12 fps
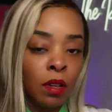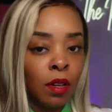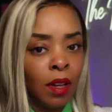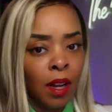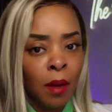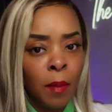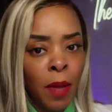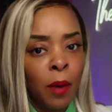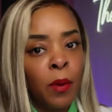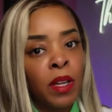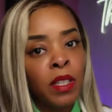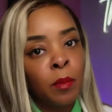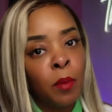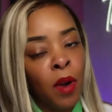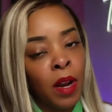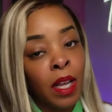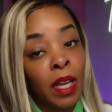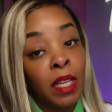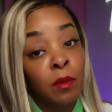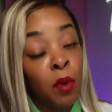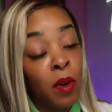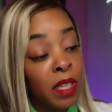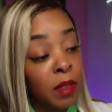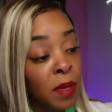I'm like, what is the point of that? It's more
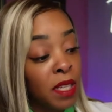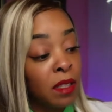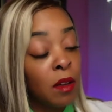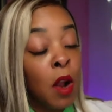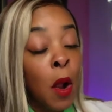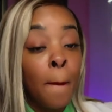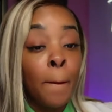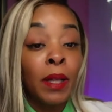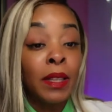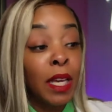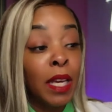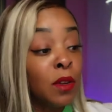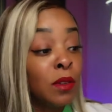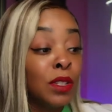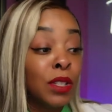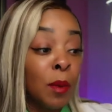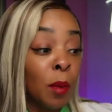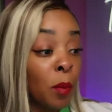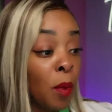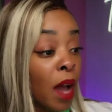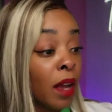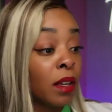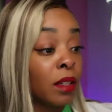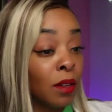expensive, but they're using cheaper
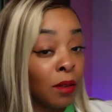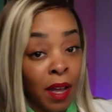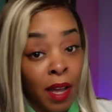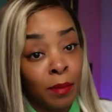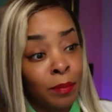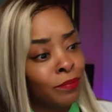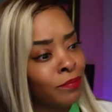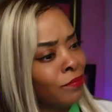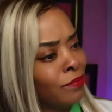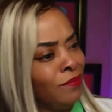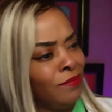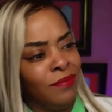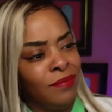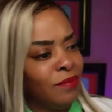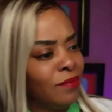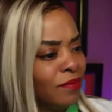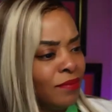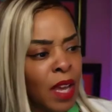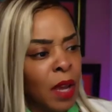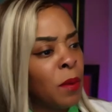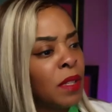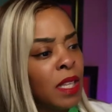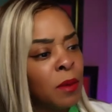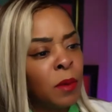products. Okay, like
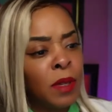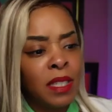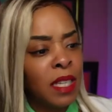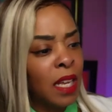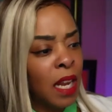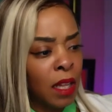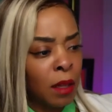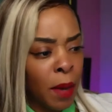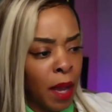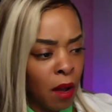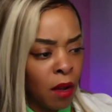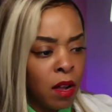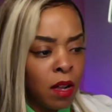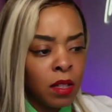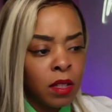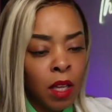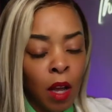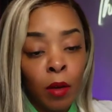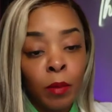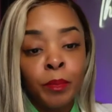what? The, what is that all about? So